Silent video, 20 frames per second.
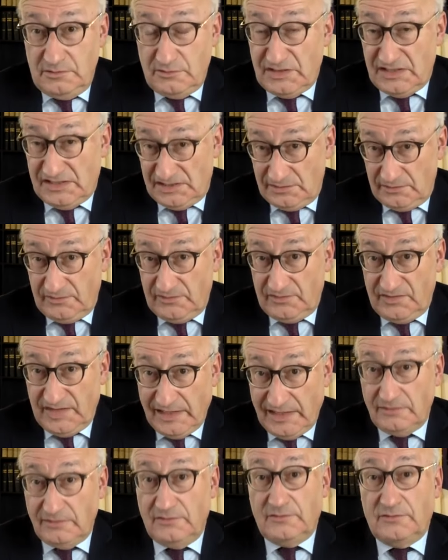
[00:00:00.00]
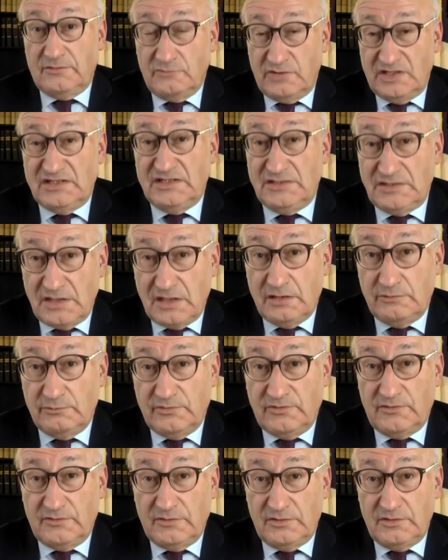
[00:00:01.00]
United States when it
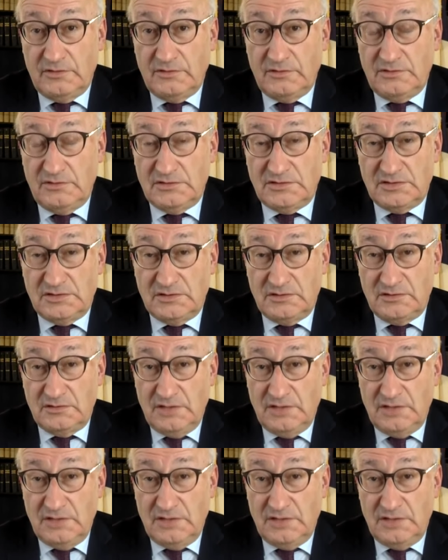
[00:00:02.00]
comes, and